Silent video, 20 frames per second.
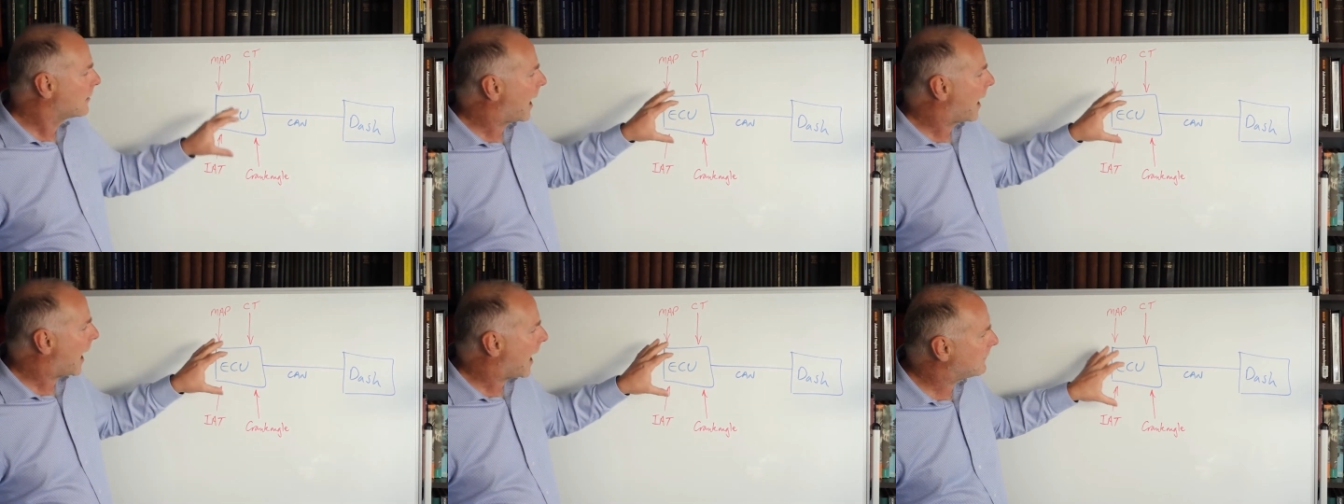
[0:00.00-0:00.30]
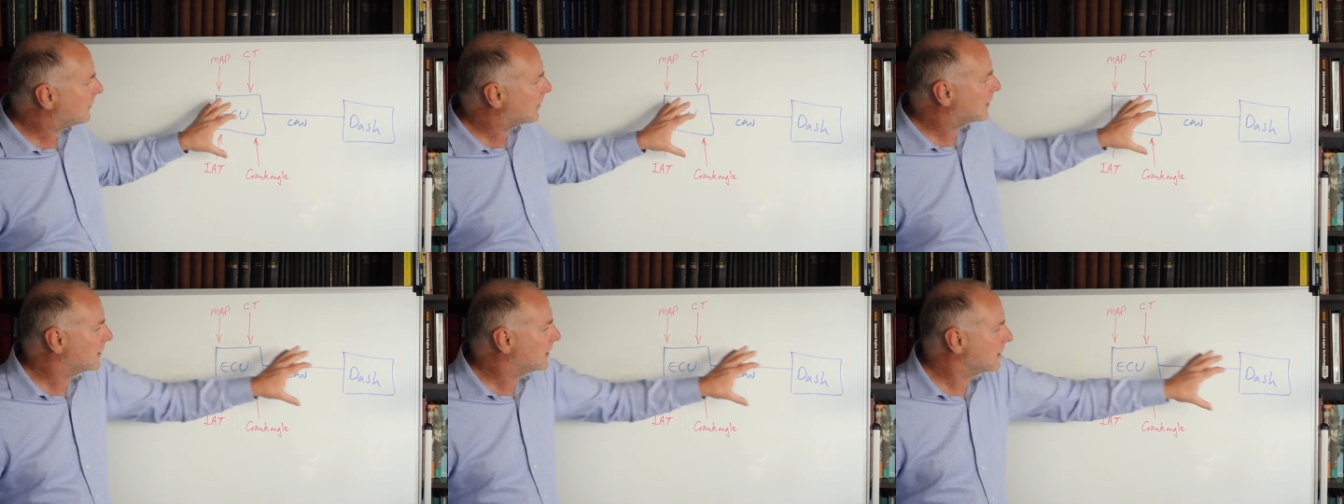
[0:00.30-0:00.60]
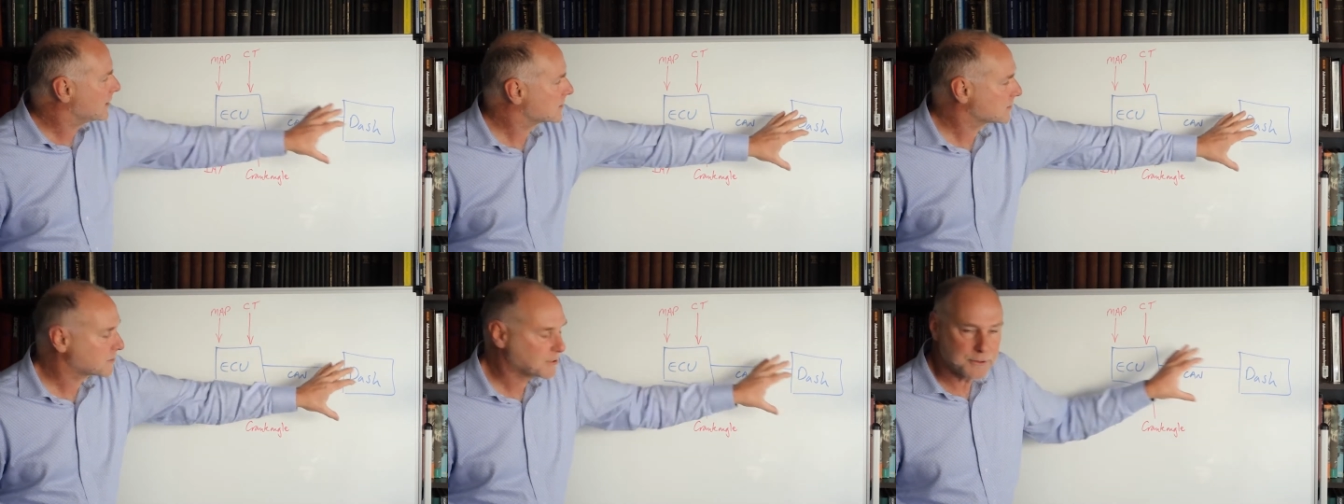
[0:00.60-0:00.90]
Having
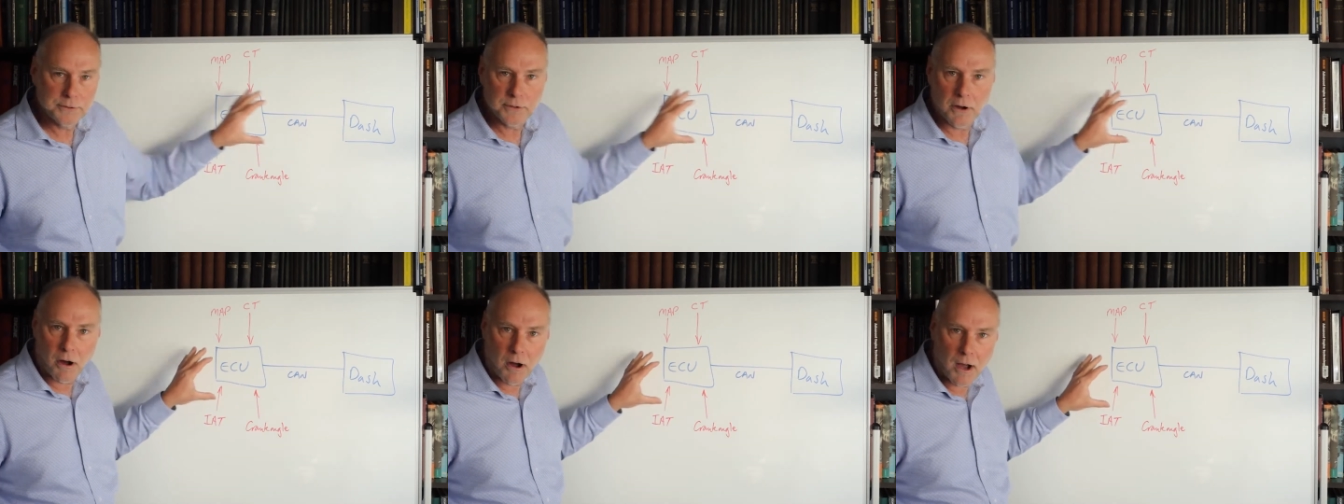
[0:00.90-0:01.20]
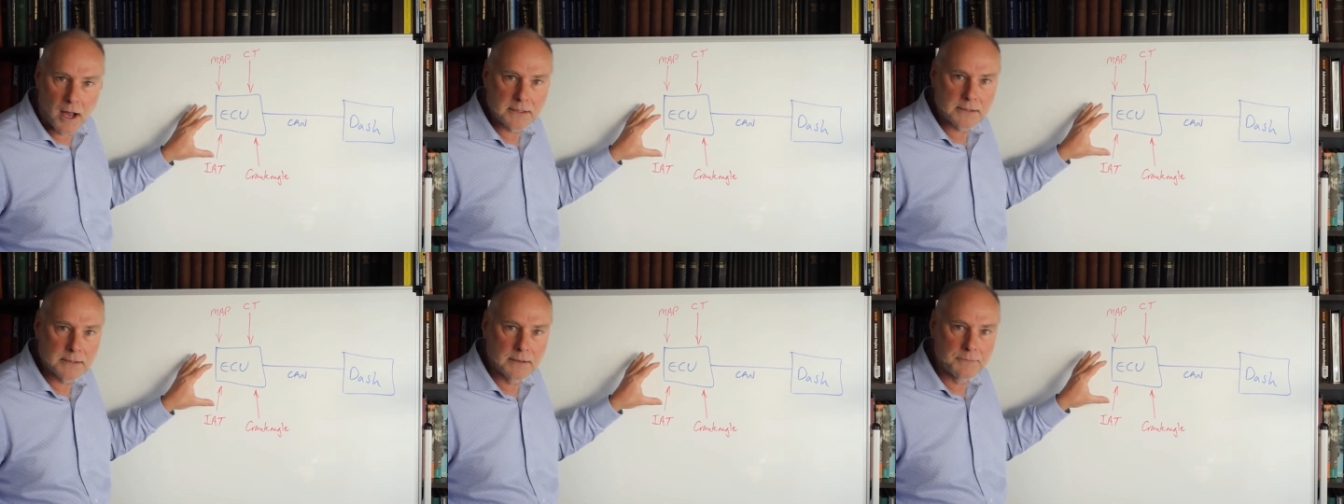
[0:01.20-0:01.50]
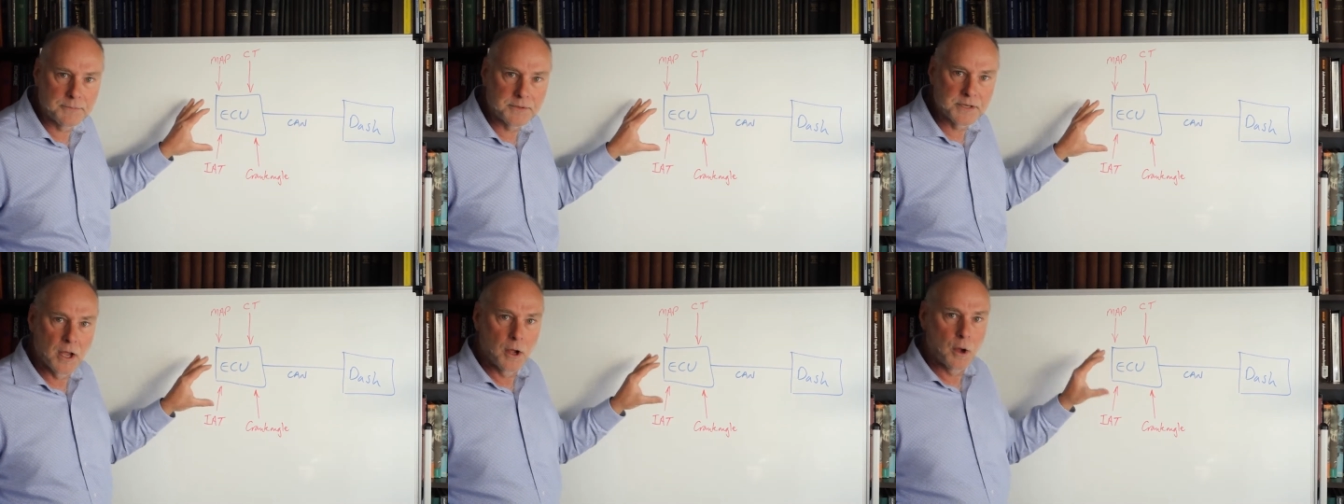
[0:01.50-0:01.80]
these two
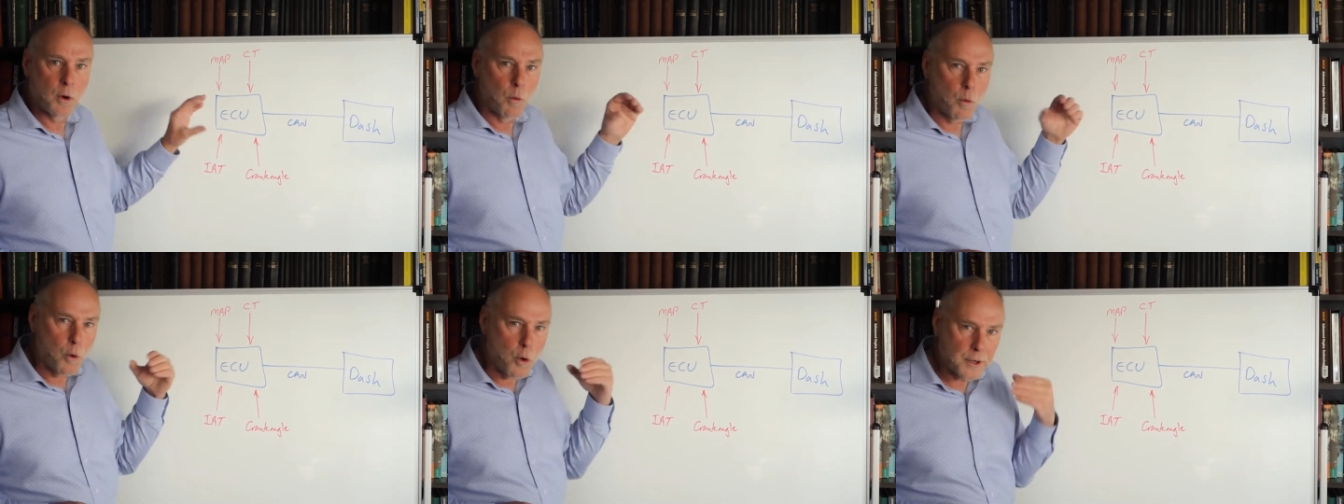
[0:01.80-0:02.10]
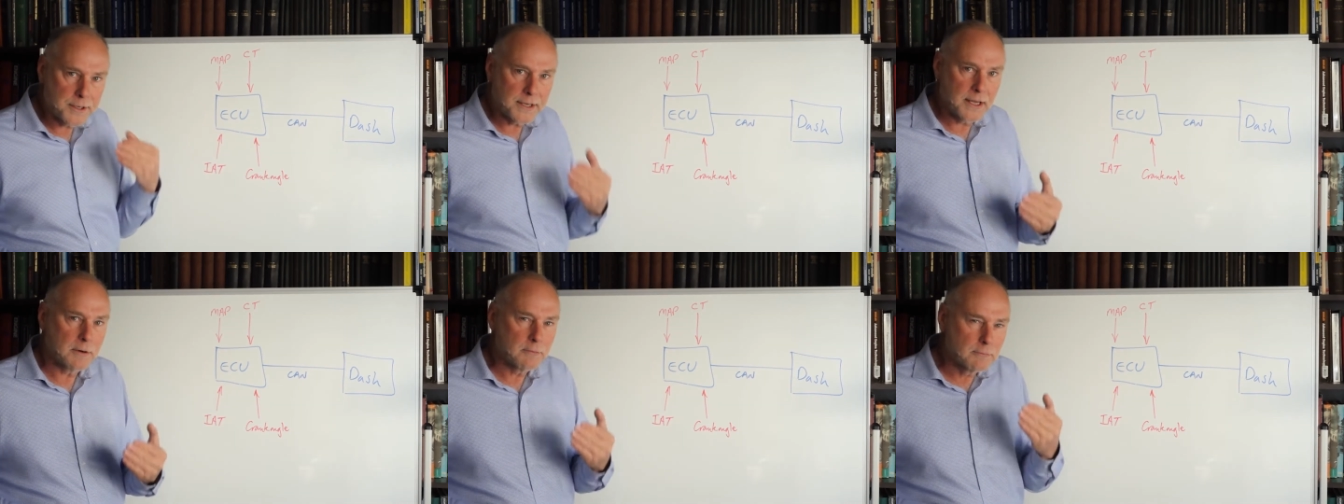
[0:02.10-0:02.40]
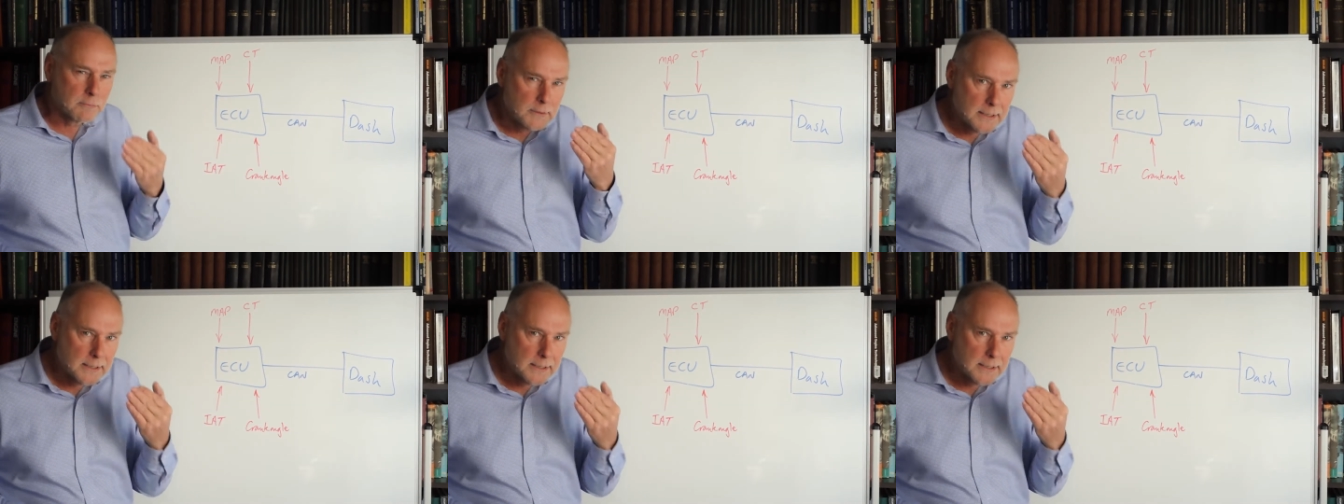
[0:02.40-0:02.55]
items working